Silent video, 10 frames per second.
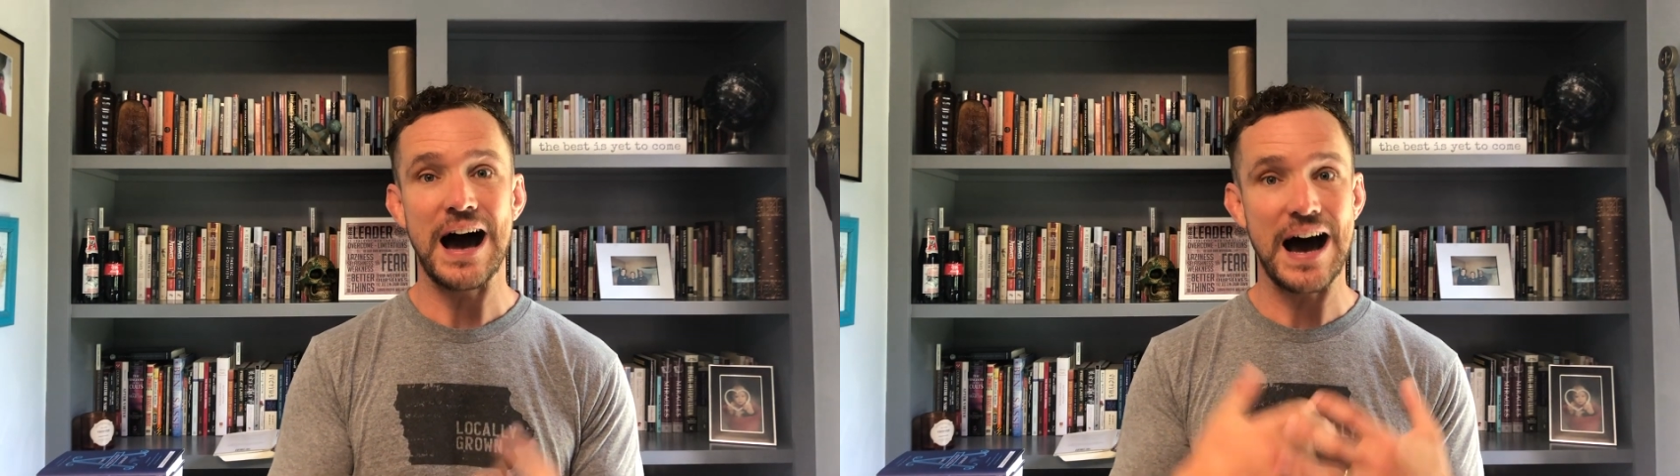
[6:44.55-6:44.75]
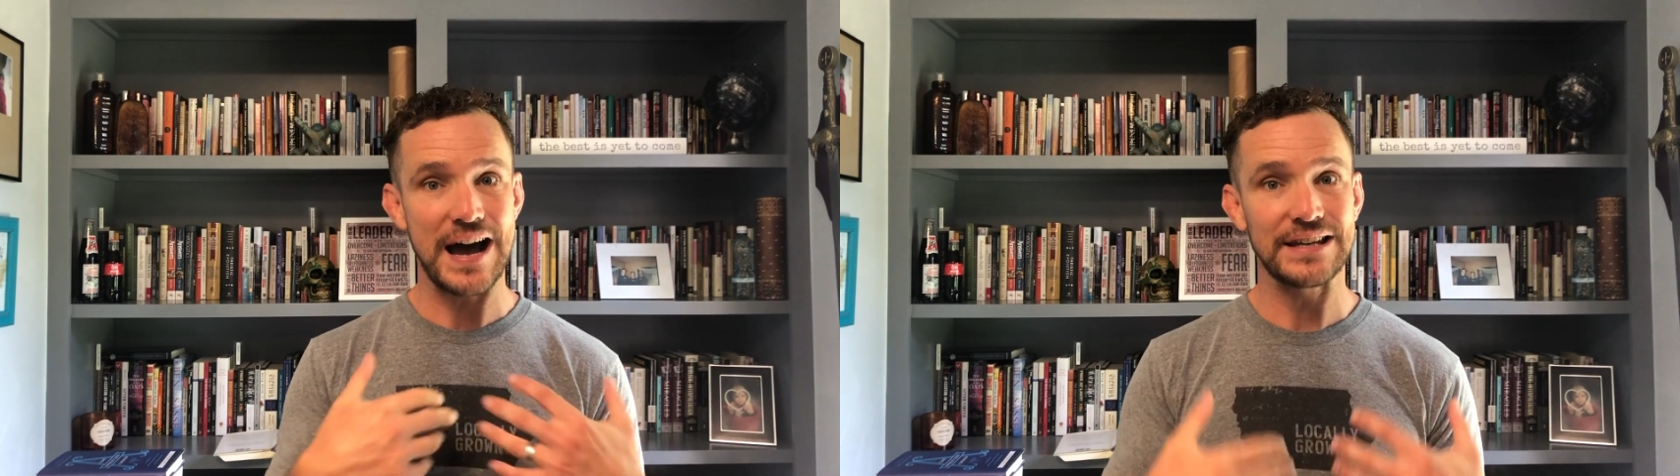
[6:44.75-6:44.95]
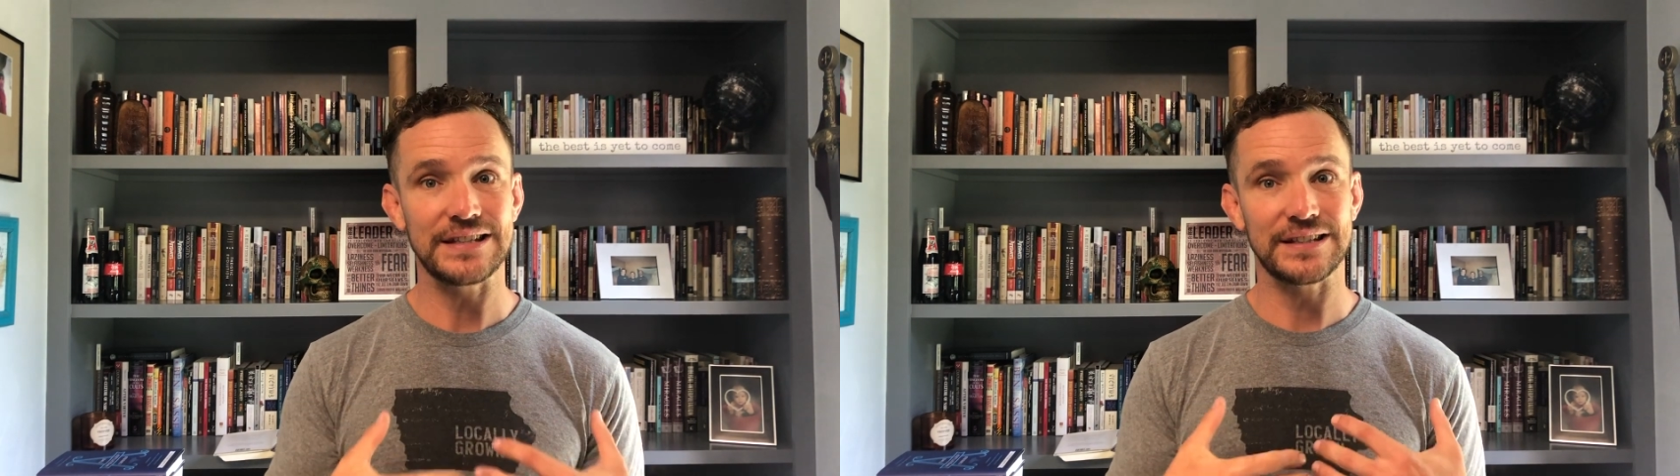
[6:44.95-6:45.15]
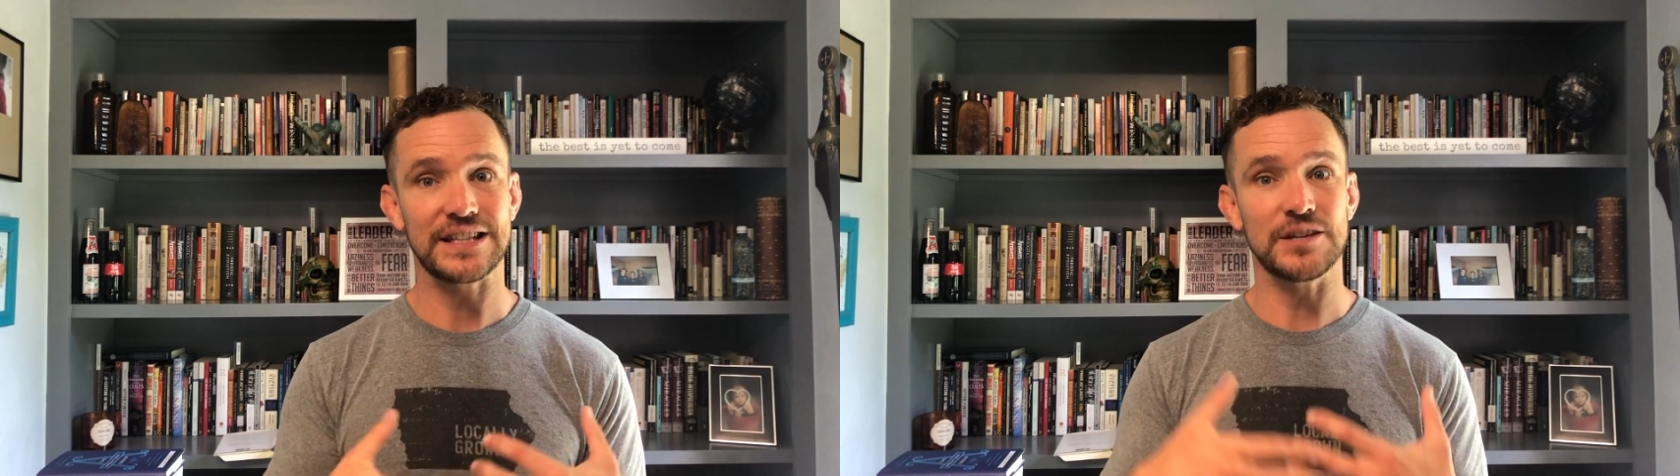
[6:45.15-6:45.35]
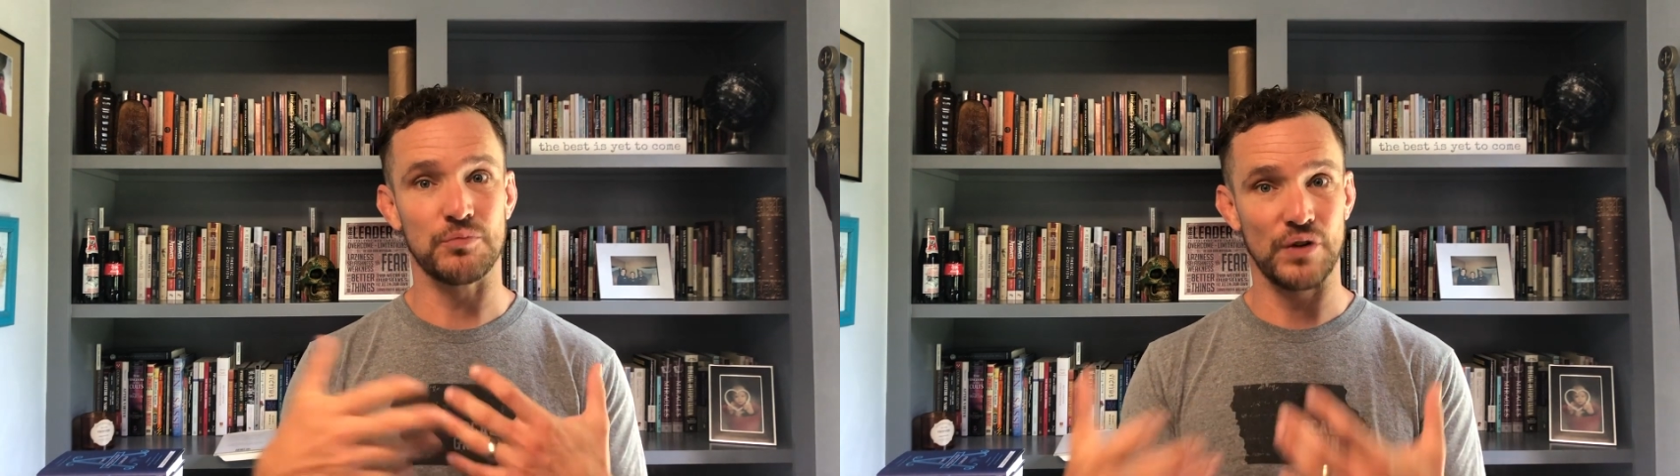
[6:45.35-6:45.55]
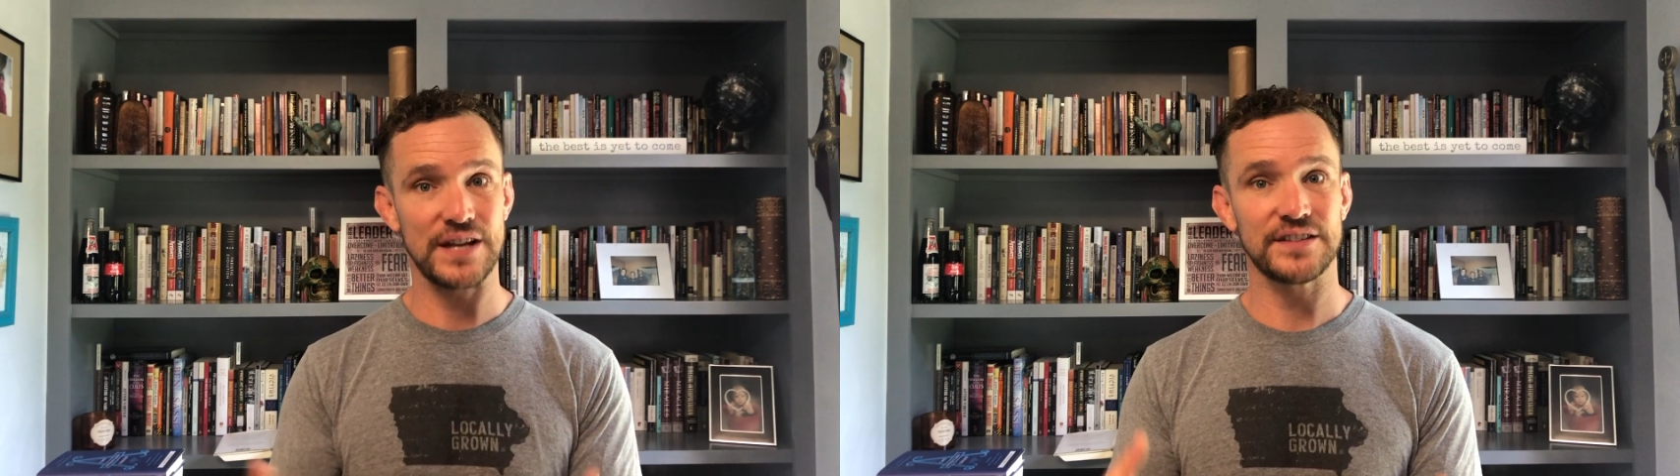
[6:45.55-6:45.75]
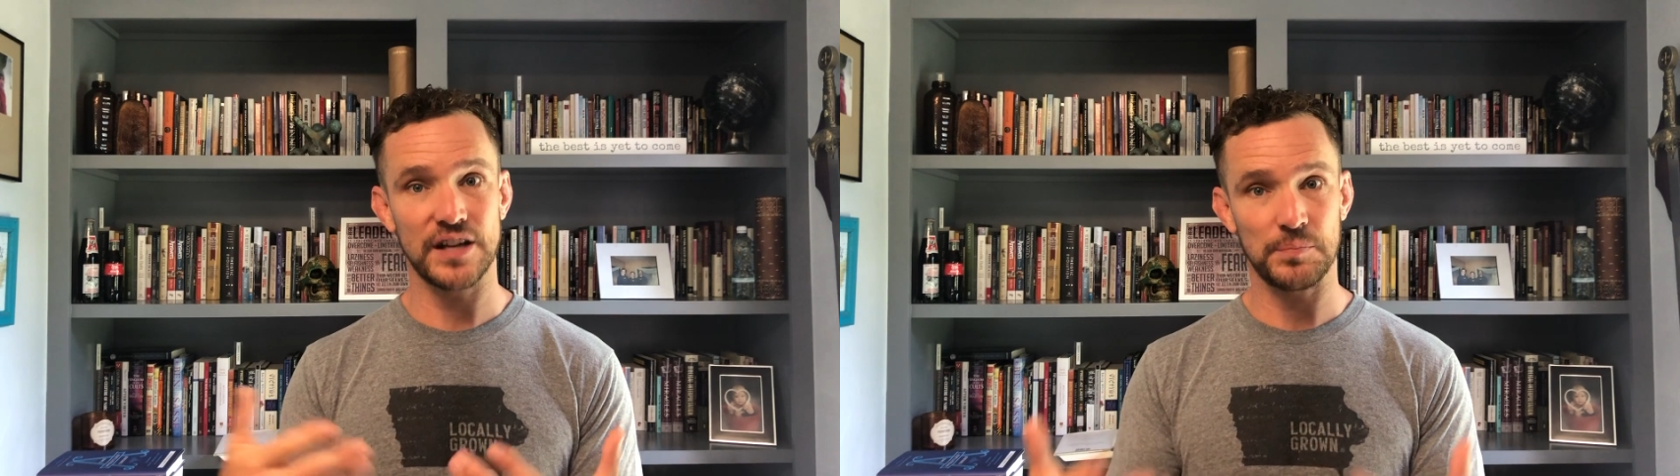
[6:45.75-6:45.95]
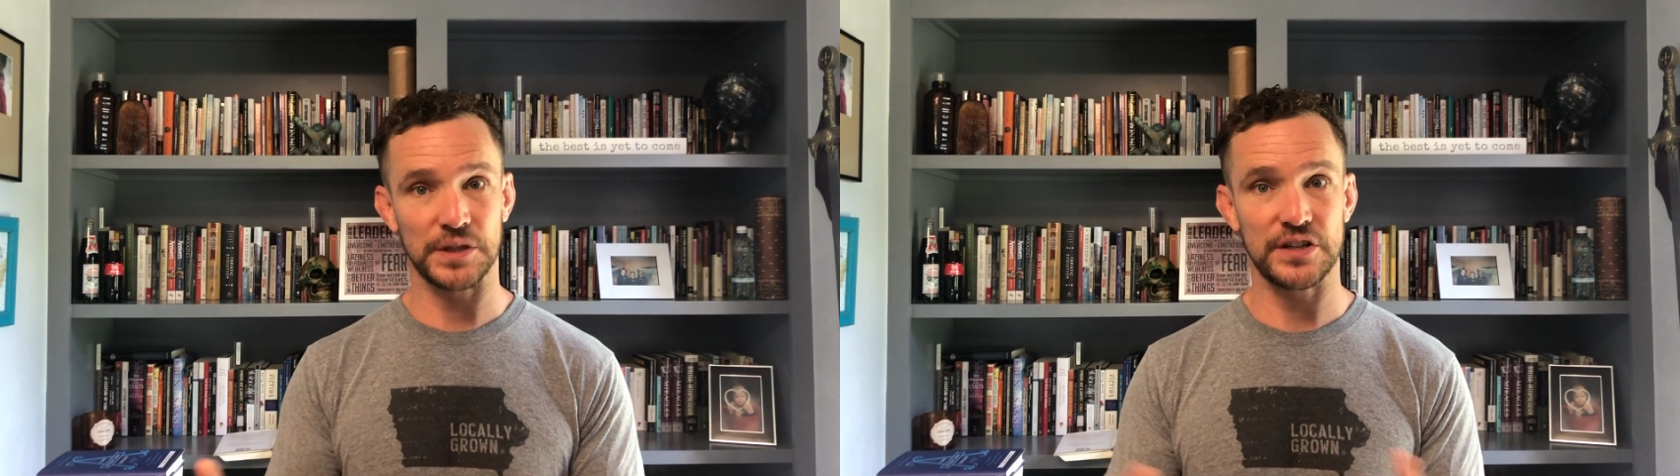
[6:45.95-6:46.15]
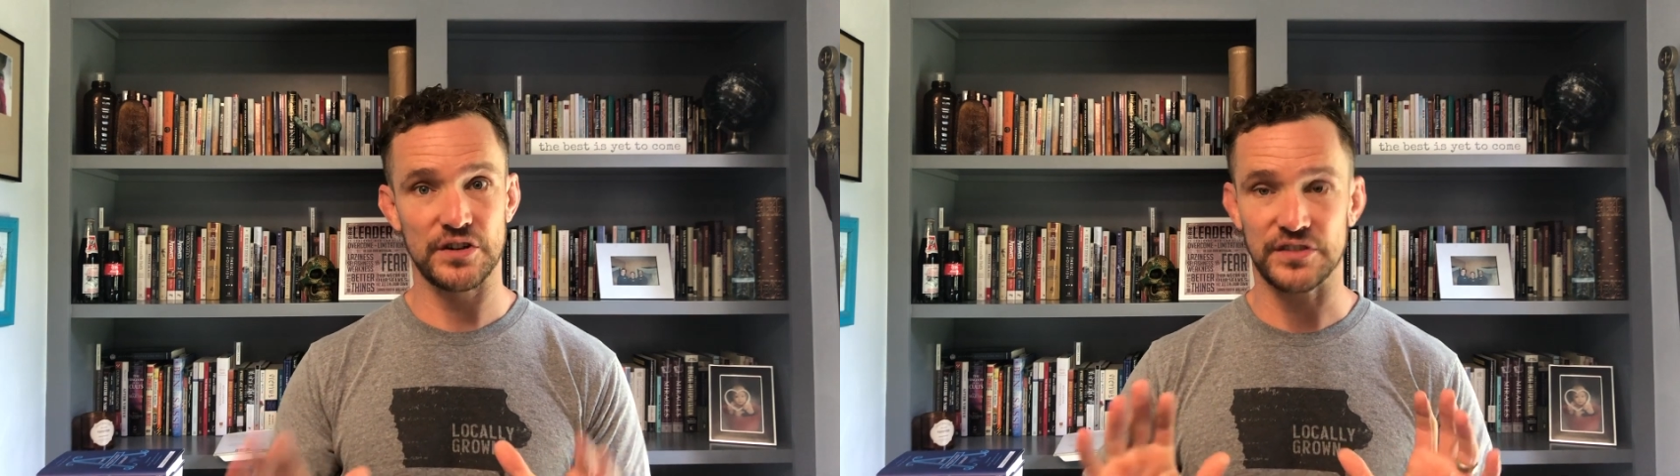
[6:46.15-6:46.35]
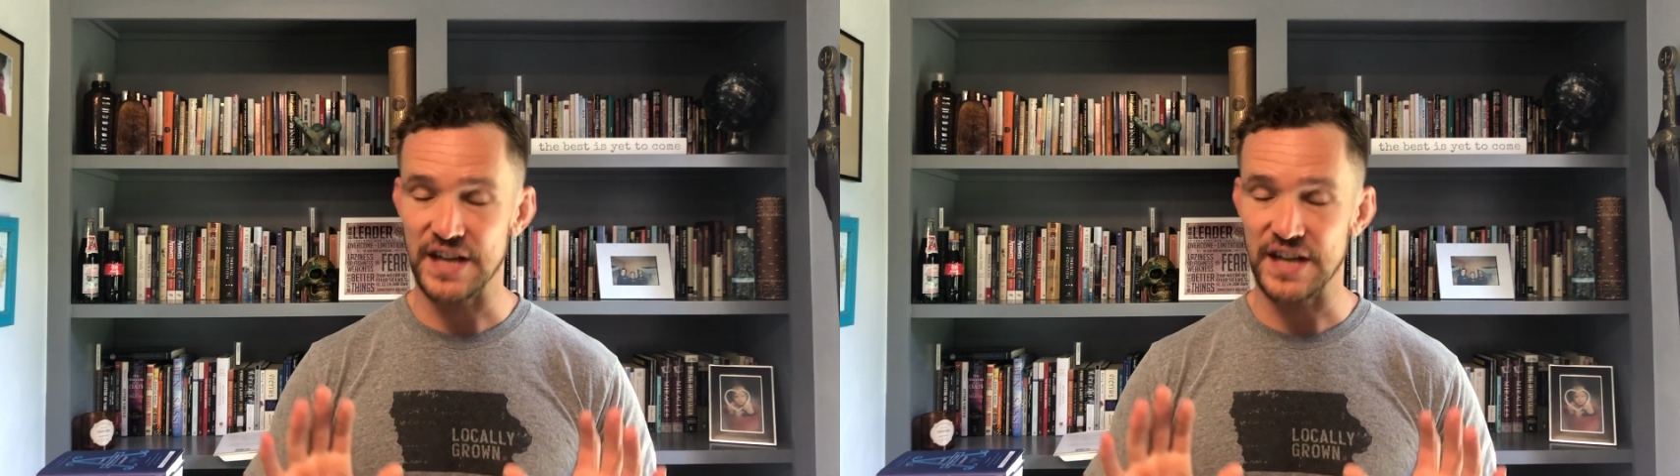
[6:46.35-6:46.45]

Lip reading: I need to keep raising up leaders